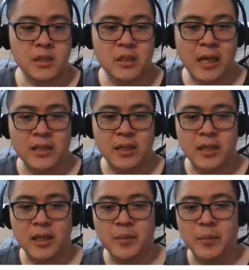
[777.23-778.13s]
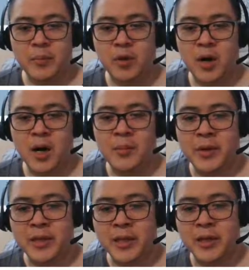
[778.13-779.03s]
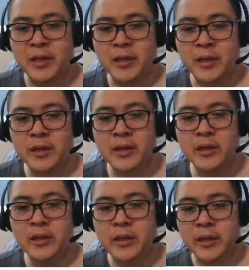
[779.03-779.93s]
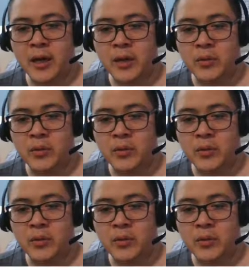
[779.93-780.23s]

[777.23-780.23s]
Has a little bit more armor than the other